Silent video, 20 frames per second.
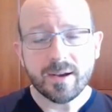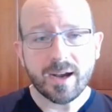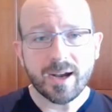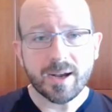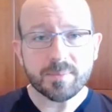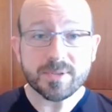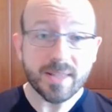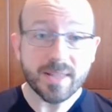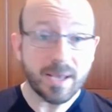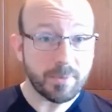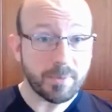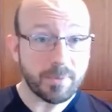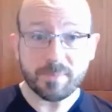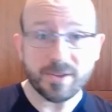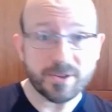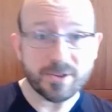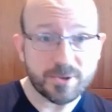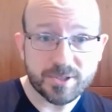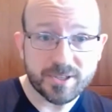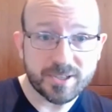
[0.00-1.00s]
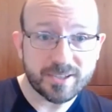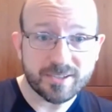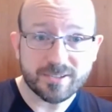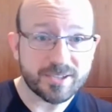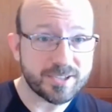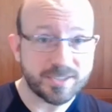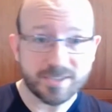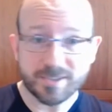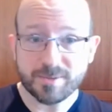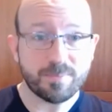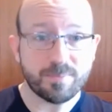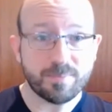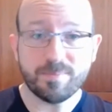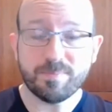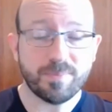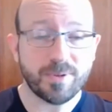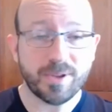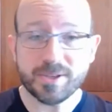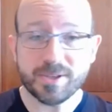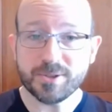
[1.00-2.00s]
So that might be interesting, just a
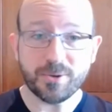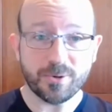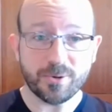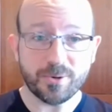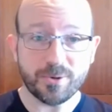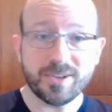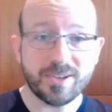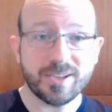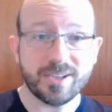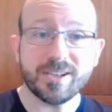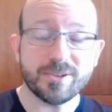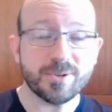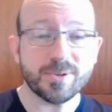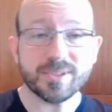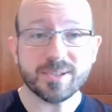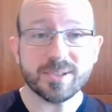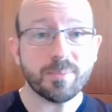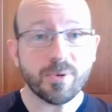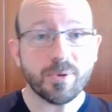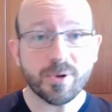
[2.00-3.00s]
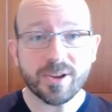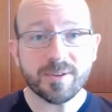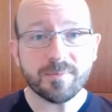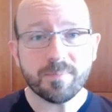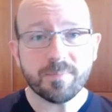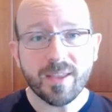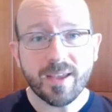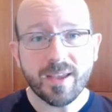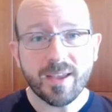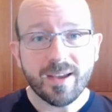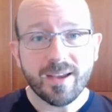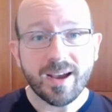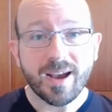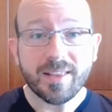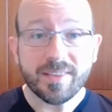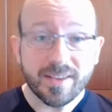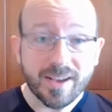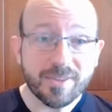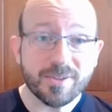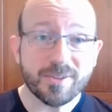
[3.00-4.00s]
placeholder to dig into at some point.
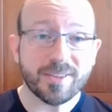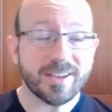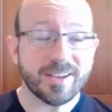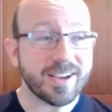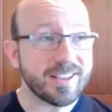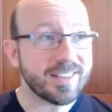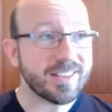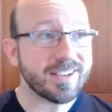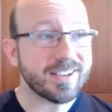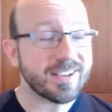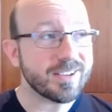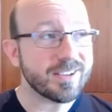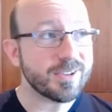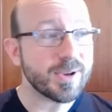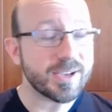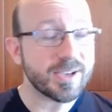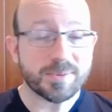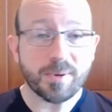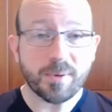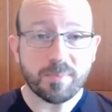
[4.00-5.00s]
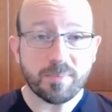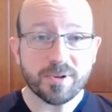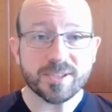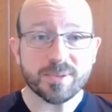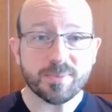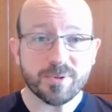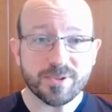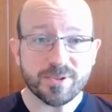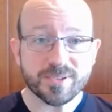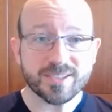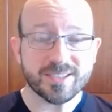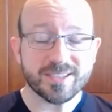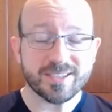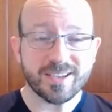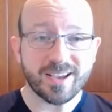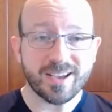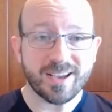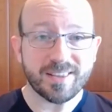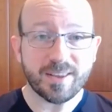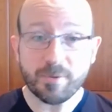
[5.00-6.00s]
And the other thing I think you asked about principles
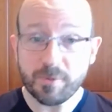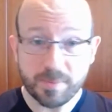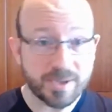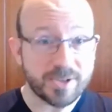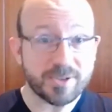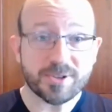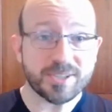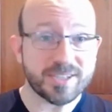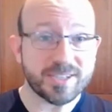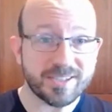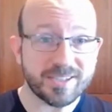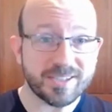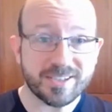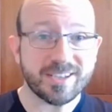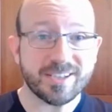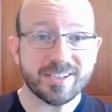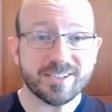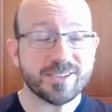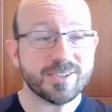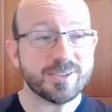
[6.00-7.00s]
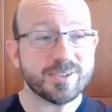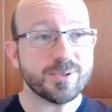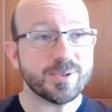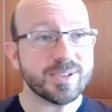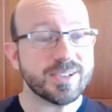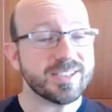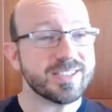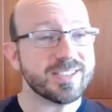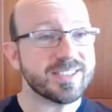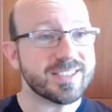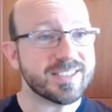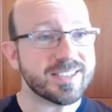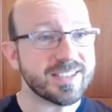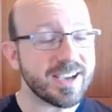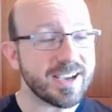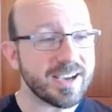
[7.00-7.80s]
that would be interesting to dig into is